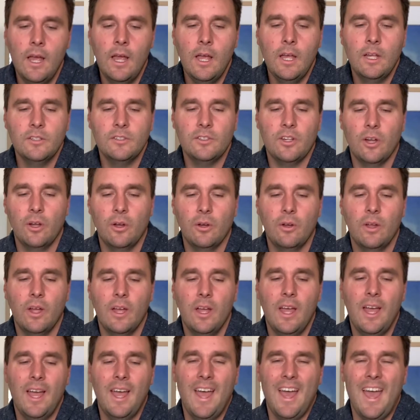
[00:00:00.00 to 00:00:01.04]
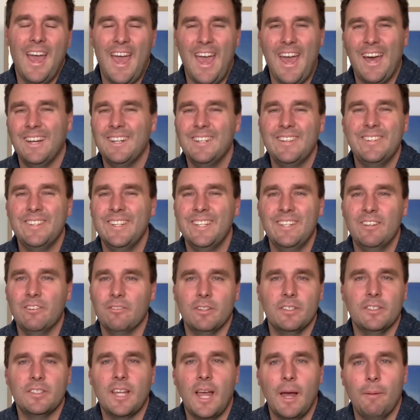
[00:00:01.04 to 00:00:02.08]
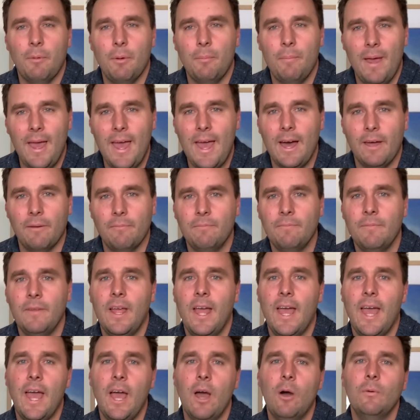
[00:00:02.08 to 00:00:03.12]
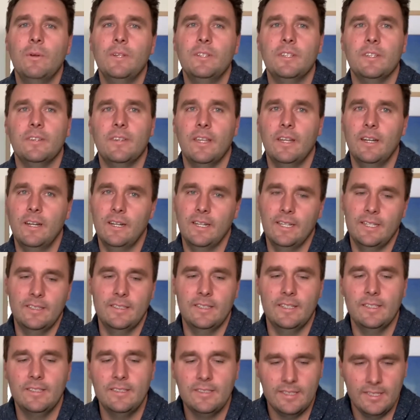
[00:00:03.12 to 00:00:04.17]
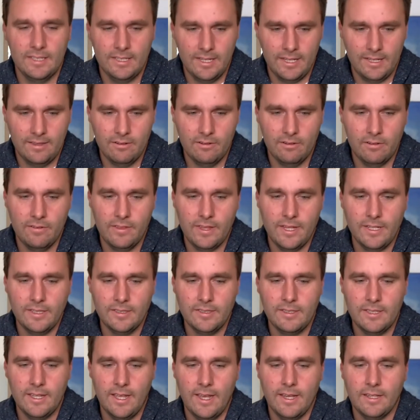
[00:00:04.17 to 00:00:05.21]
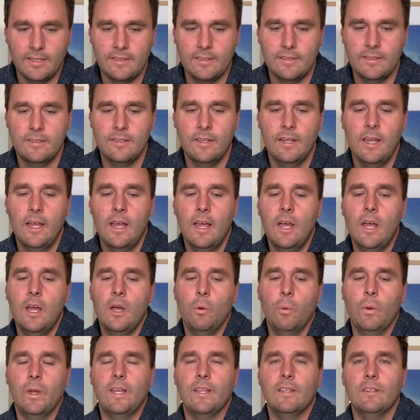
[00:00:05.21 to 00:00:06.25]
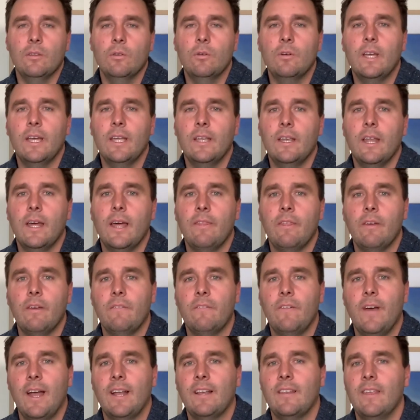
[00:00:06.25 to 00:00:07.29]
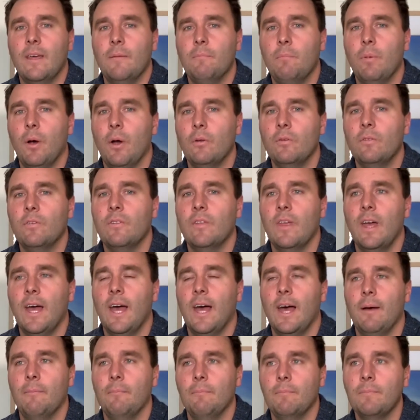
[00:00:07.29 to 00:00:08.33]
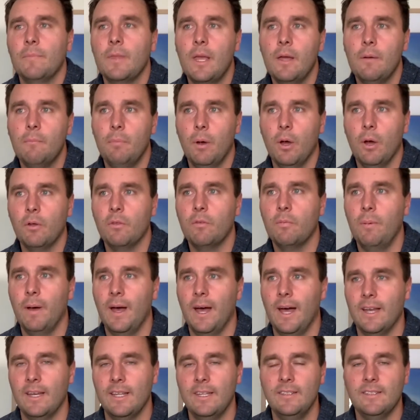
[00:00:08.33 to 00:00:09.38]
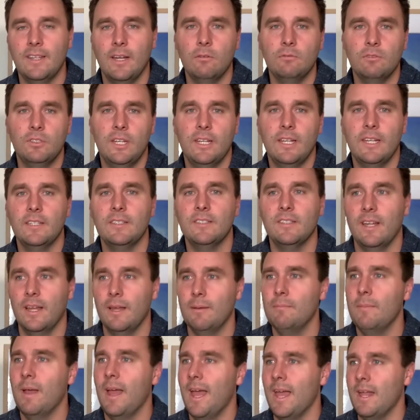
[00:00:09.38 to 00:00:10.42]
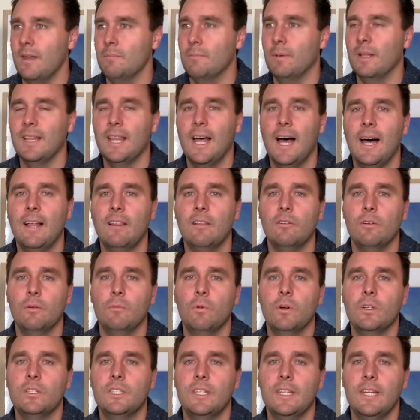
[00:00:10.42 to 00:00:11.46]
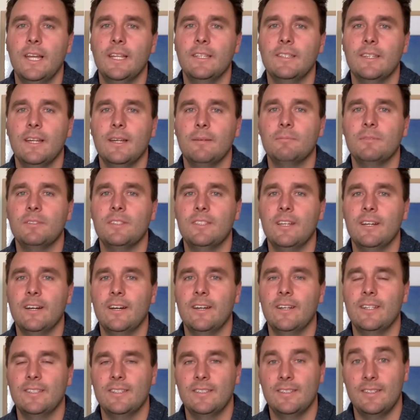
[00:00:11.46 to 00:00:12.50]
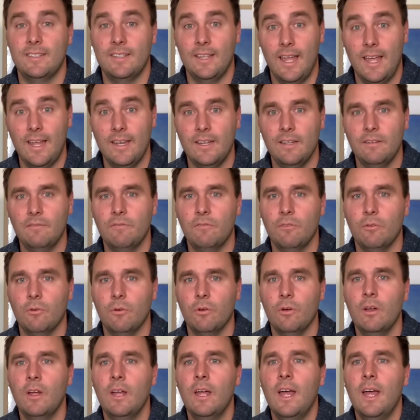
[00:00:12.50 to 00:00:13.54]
So how does ignorance come about? How is it that it exists in either of these texts? We can look at the fact that both parties, LGSM and Malala, and what she ends up standing for,